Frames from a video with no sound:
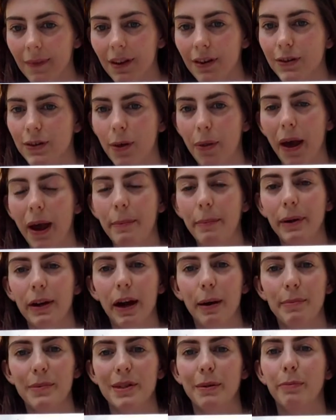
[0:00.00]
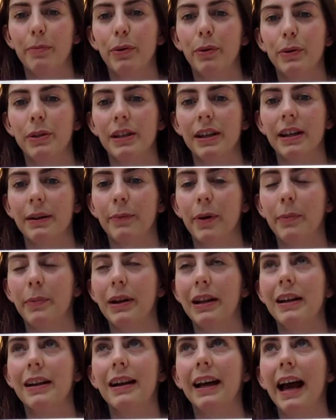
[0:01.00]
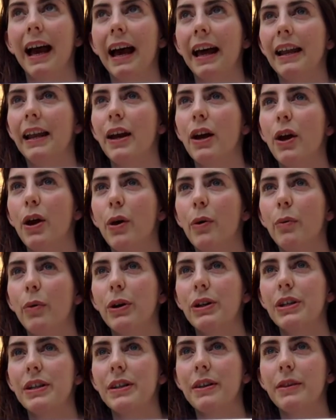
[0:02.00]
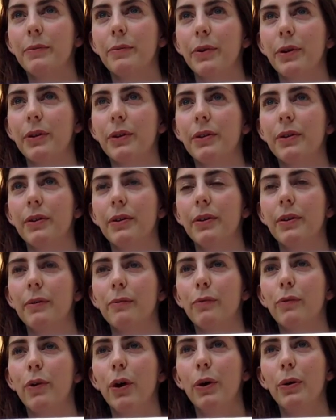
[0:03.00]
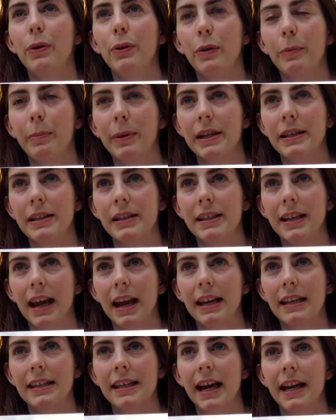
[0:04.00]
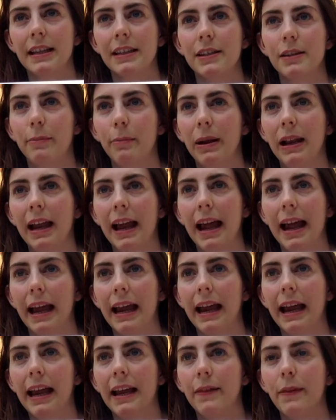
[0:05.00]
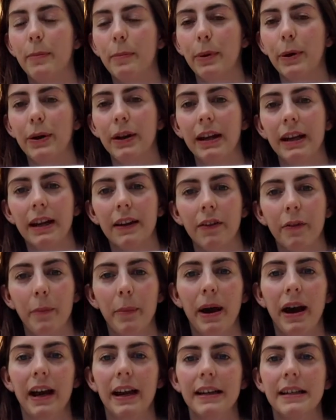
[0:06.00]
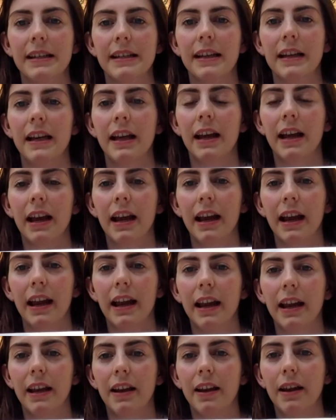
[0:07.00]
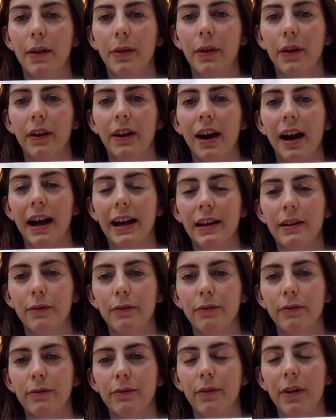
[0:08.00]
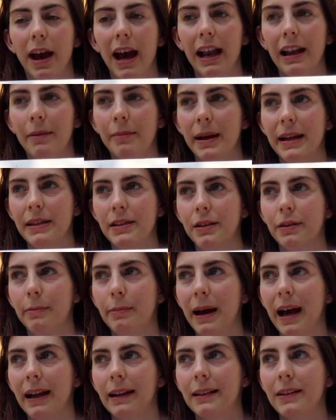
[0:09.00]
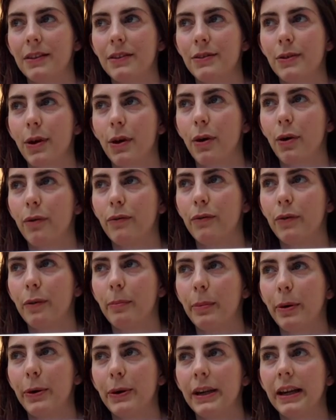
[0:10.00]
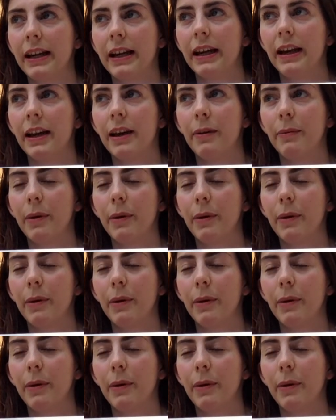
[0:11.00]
So that becomes important when we look at what role the bitter taste has to play in the body and the mind, in the kind of elemental balance of the body.